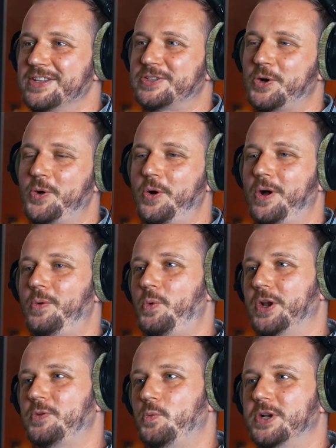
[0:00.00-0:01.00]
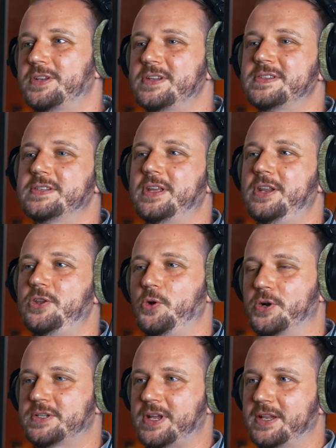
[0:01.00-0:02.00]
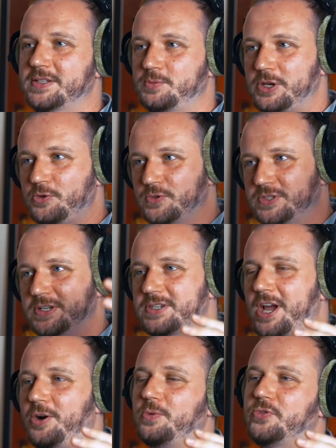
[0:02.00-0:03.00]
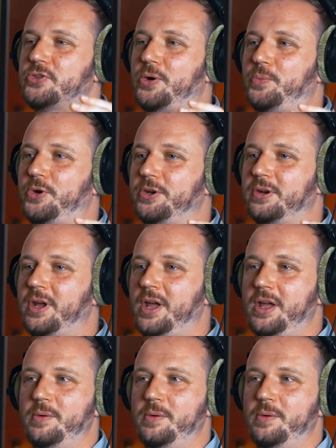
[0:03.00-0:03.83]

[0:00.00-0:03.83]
So what what is in your sense when you sit down with someone?